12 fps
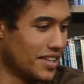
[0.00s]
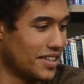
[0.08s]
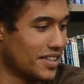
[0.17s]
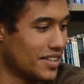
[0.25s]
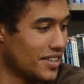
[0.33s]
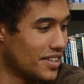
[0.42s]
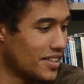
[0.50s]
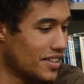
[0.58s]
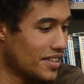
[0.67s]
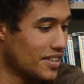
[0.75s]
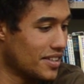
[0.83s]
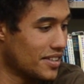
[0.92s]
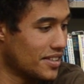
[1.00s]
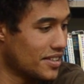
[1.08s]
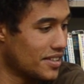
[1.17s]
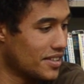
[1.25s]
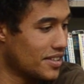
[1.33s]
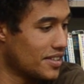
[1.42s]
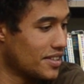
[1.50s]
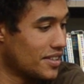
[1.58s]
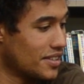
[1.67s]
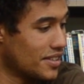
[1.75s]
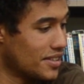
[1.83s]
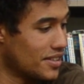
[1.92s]

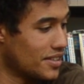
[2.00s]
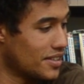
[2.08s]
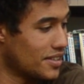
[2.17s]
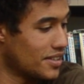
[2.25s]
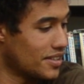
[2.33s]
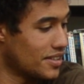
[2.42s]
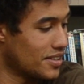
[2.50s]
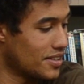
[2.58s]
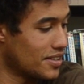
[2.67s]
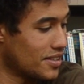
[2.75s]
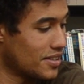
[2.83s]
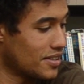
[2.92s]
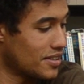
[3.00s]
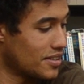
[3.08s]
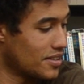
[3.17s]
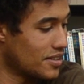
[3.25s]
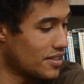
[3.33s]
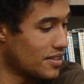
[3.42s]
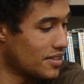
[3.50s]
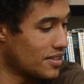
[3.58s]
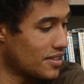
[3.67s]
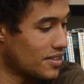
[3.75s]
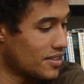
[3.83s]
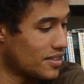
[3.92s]

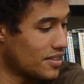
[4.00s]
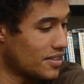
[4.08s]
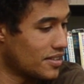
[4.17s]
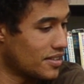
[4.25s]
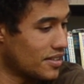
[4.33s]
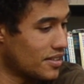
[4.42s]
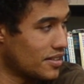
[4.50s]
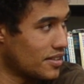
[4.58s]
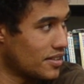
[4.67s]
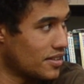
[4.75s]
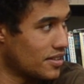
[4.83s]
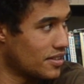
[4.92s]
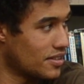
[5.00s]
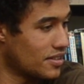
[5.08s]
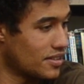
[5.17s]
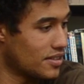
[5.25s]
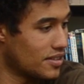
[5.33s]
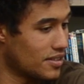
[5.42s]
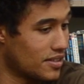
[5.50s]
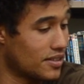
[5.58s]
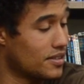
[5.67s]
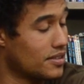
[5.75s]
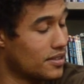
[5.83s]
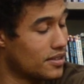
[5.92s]

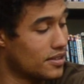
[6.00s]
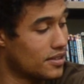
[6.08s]
The person shown says nothing.